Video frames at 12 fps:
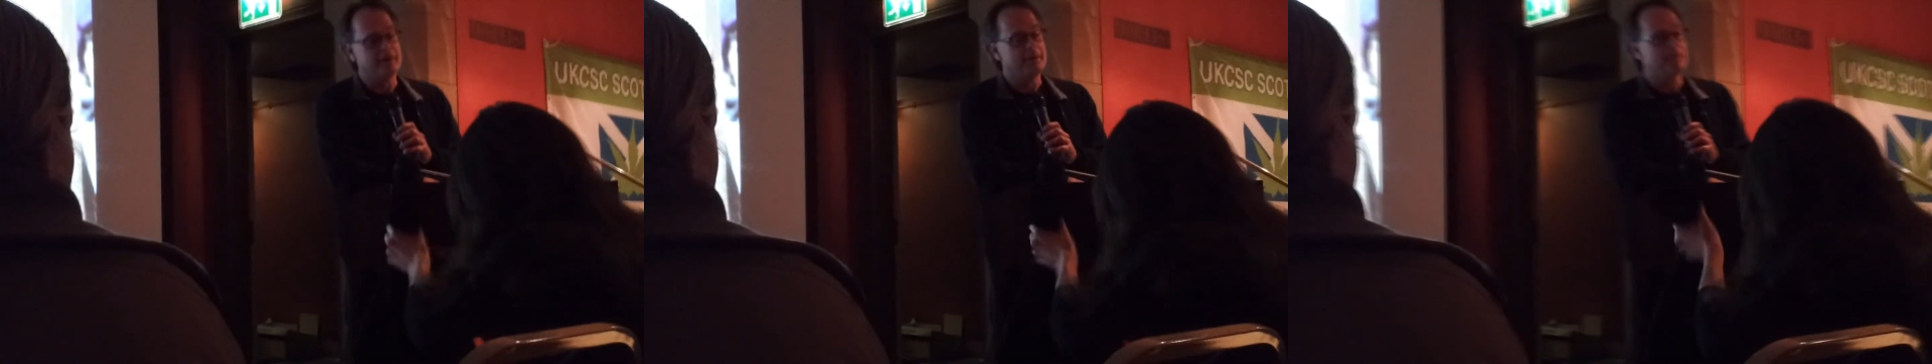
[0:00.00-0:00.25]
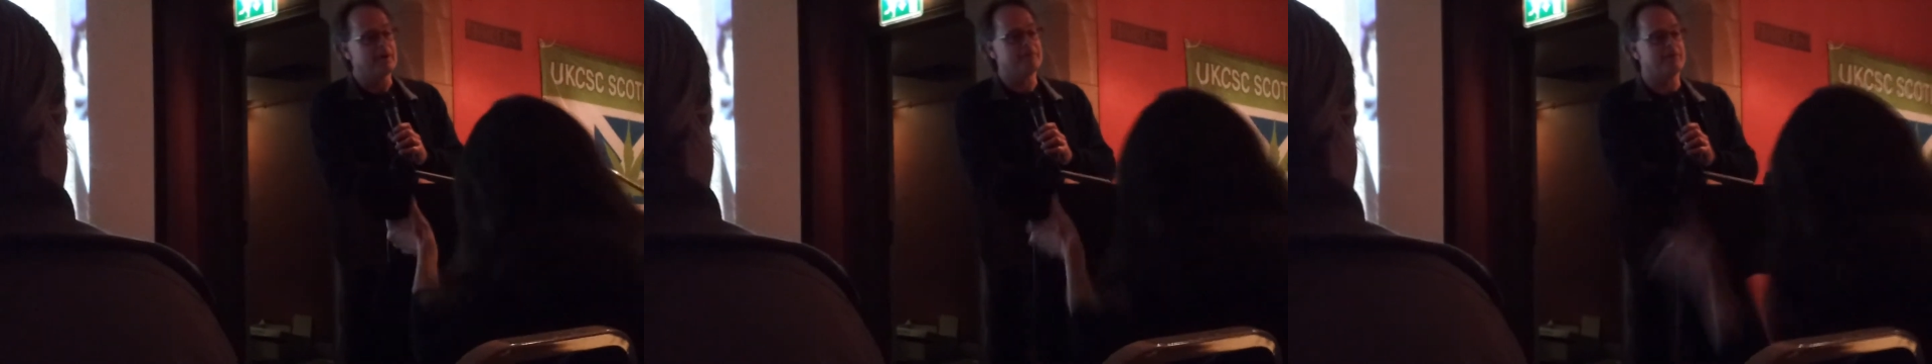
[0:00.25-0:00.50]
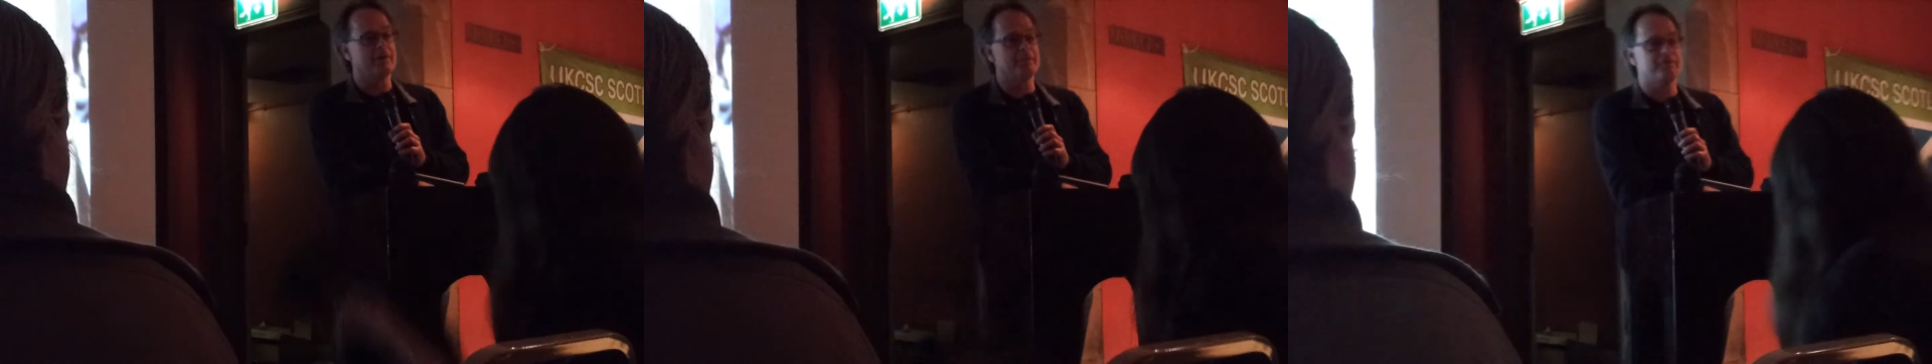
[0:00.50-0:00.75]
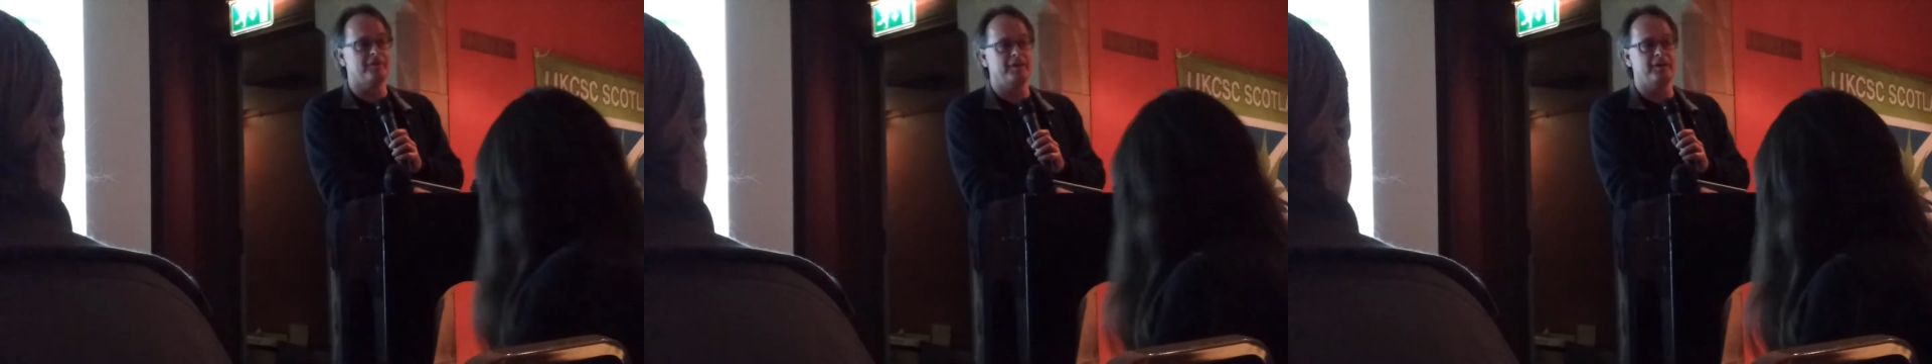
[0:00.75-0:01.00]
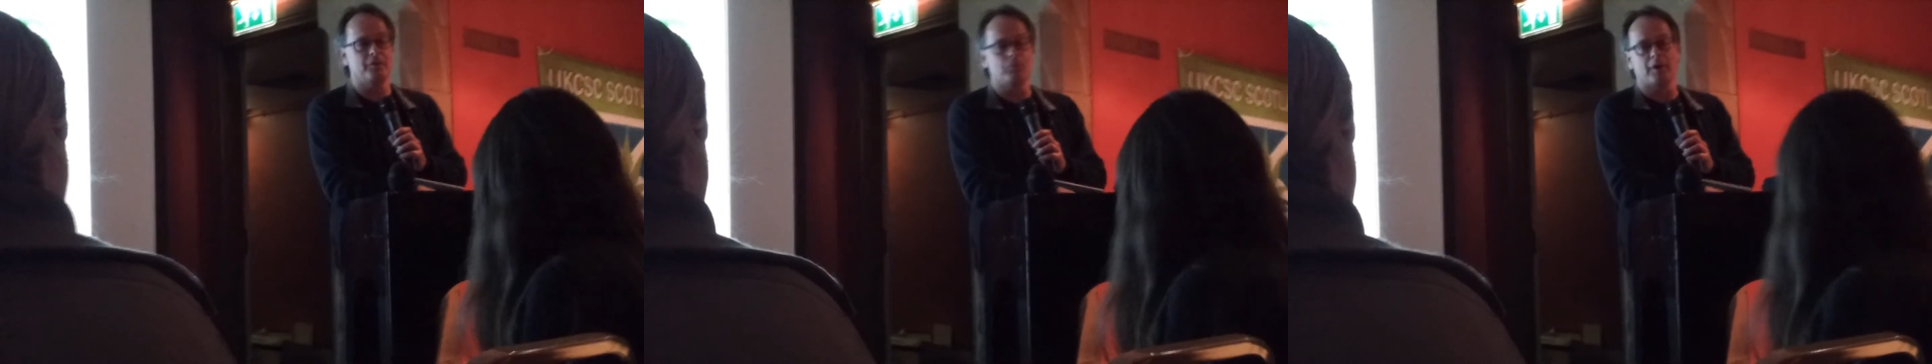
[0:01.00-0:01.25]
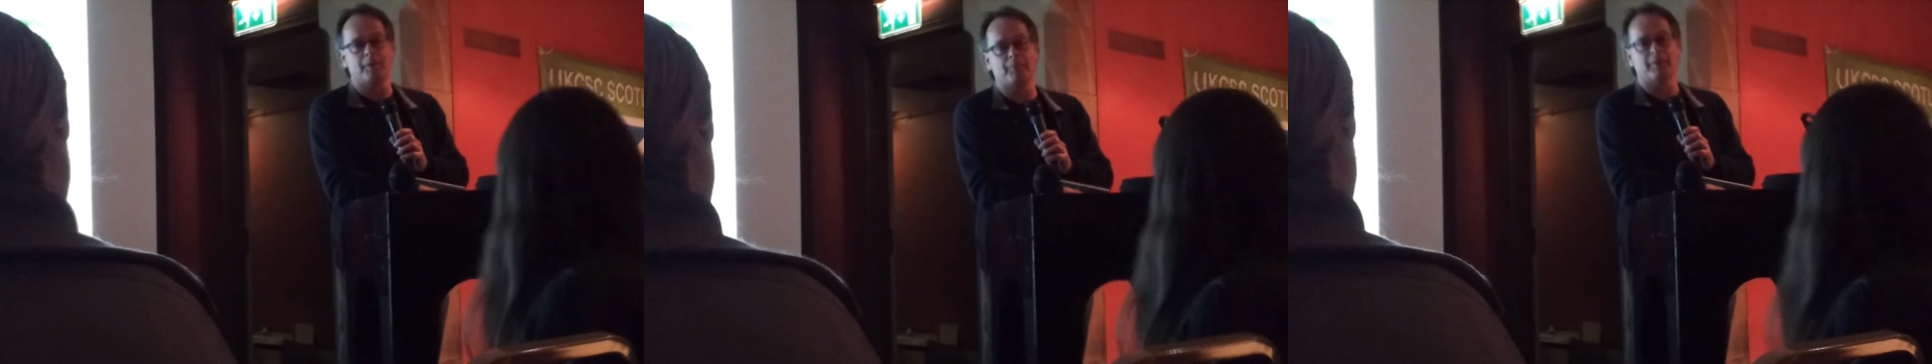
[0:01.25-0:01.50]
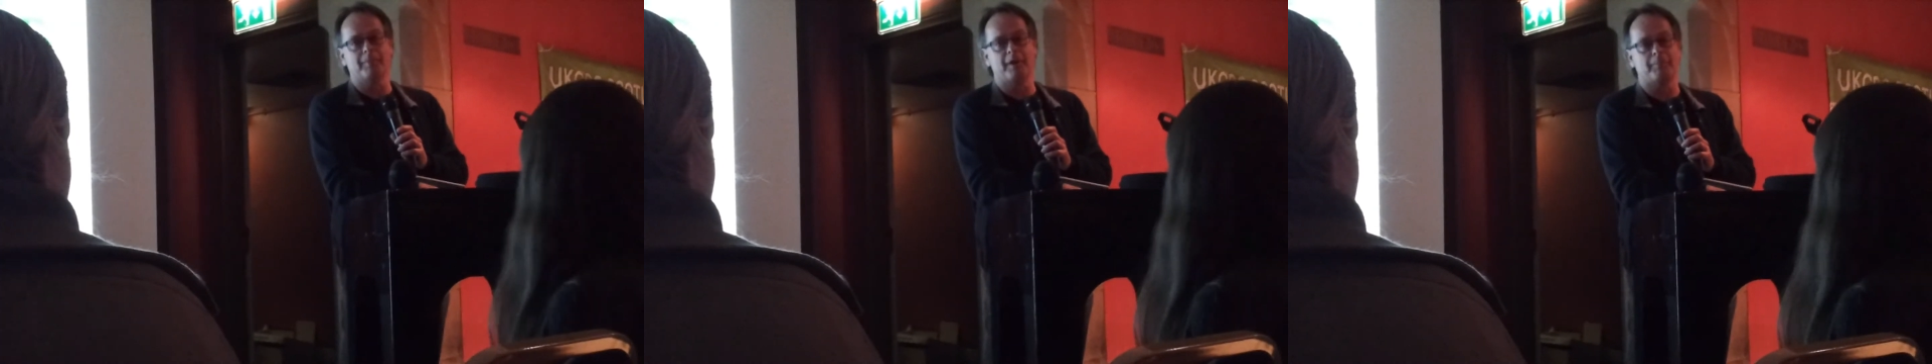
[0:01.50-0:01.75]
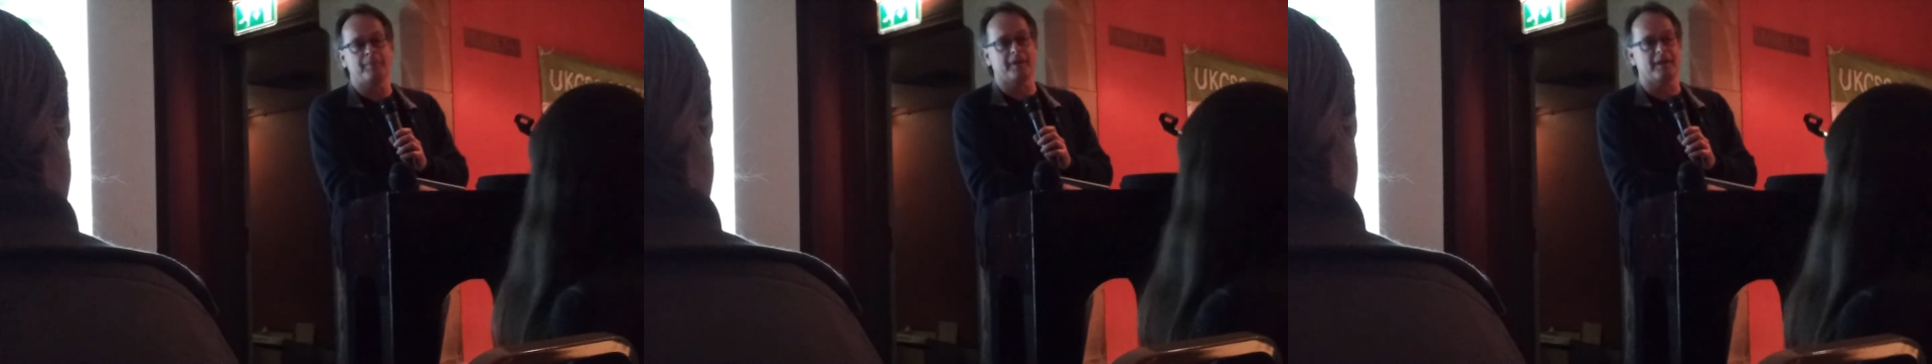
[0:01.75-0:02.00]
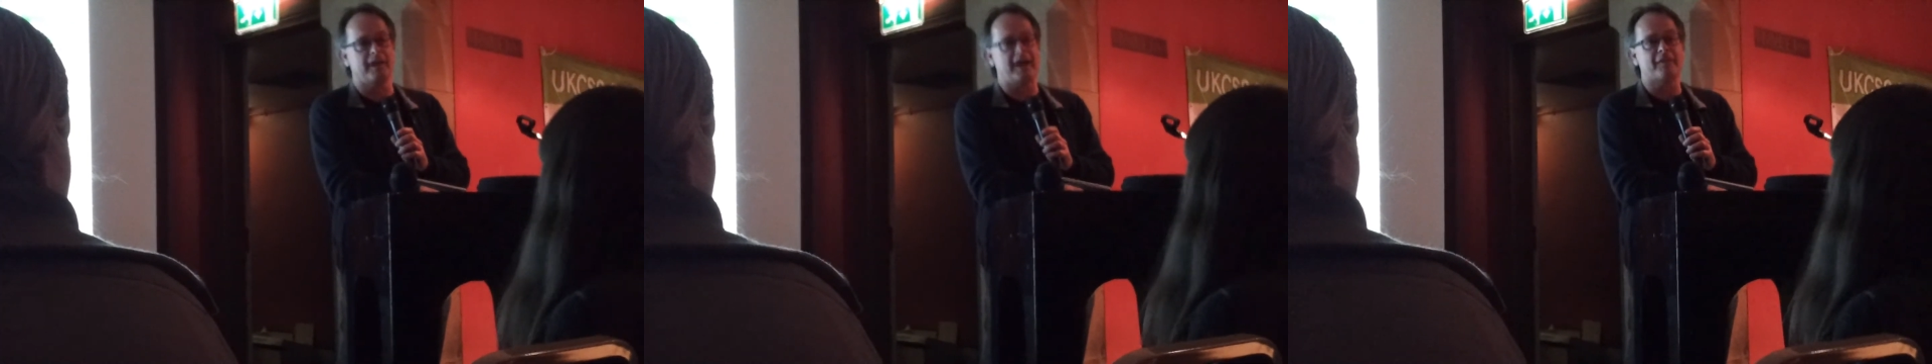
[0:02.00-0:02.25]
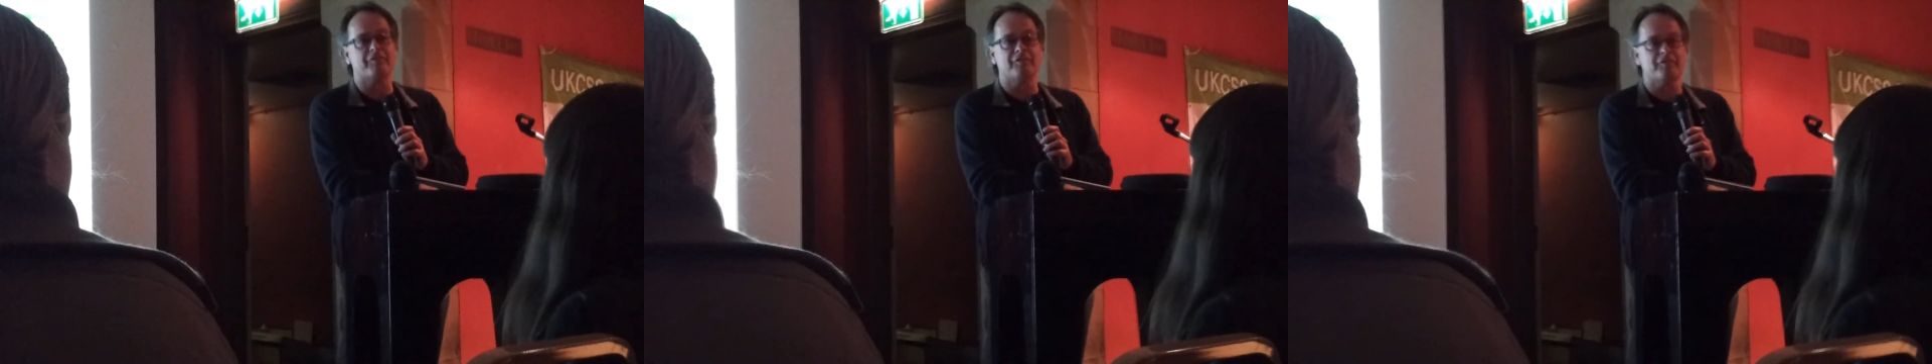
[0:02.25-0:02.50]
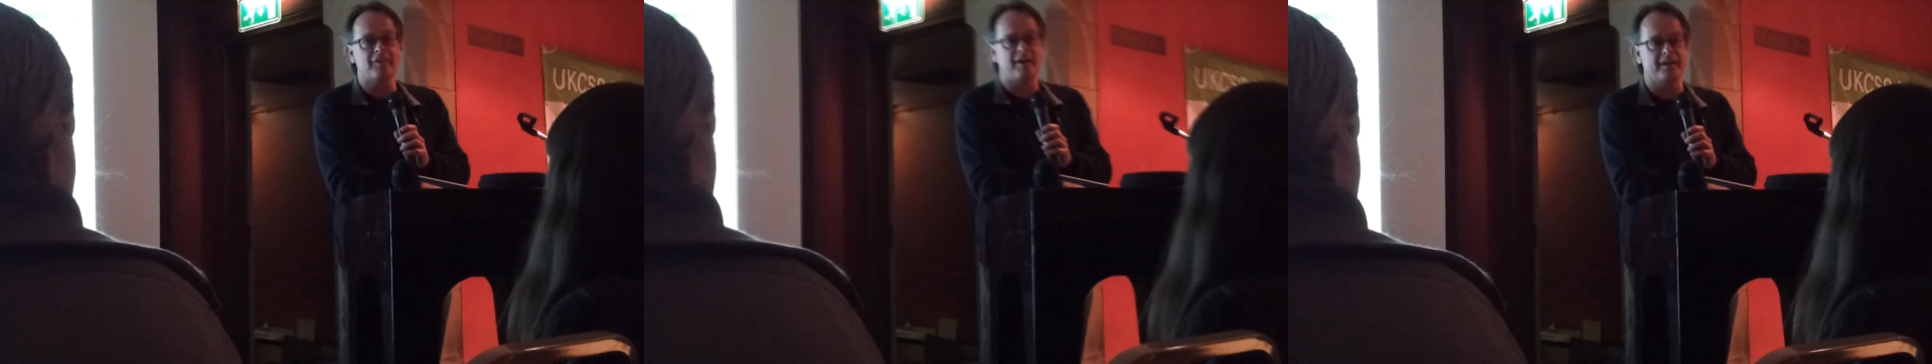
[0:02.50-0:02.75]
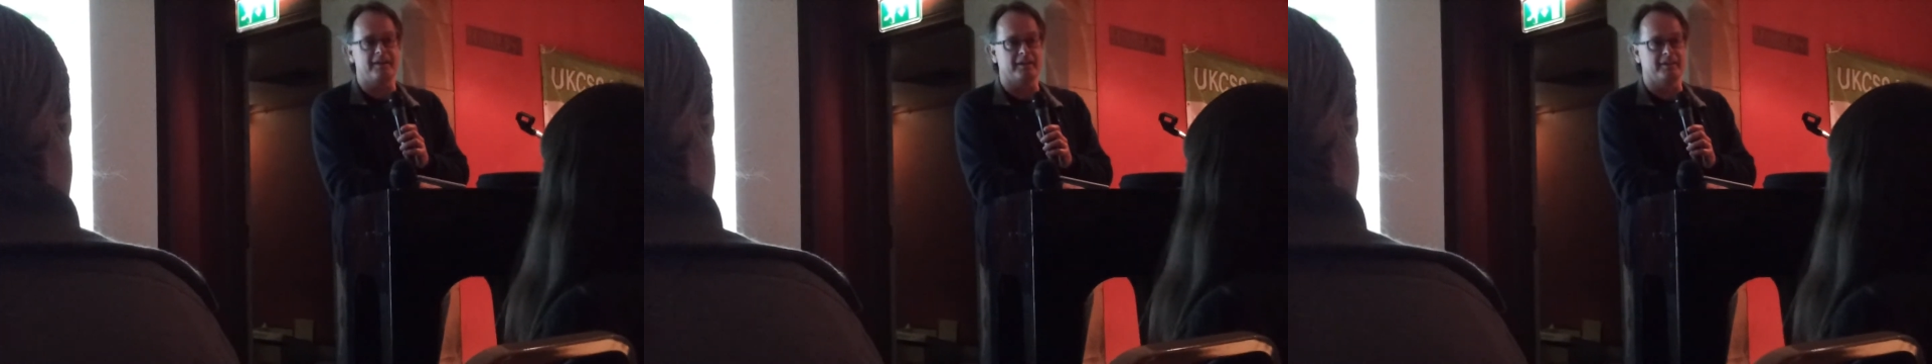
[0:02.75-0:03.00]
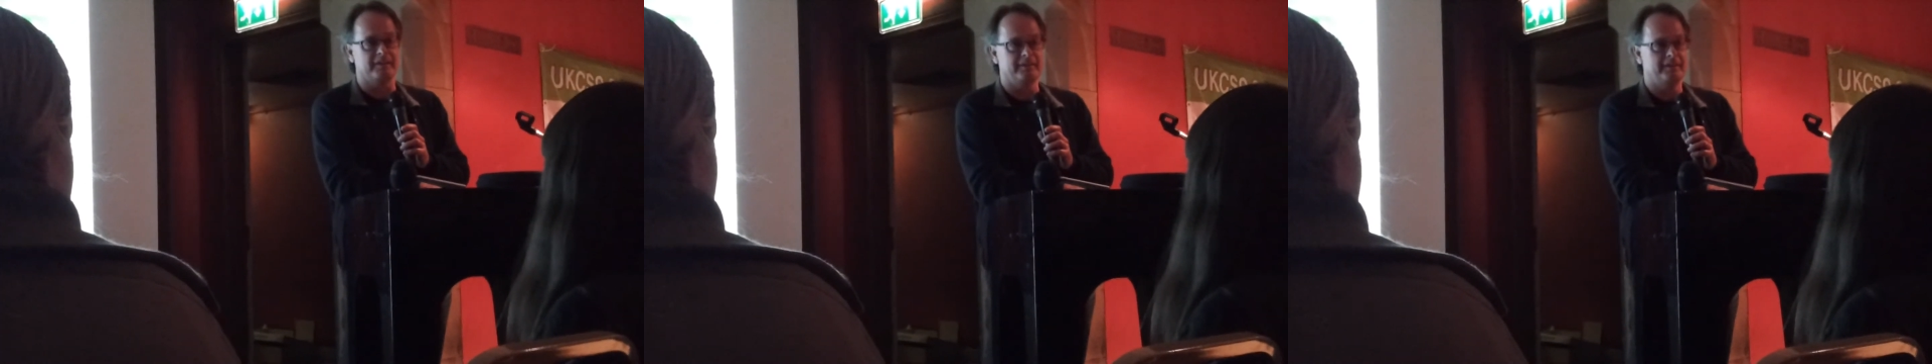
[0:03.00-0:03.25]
my father said he didn't want to bring me up in a class society.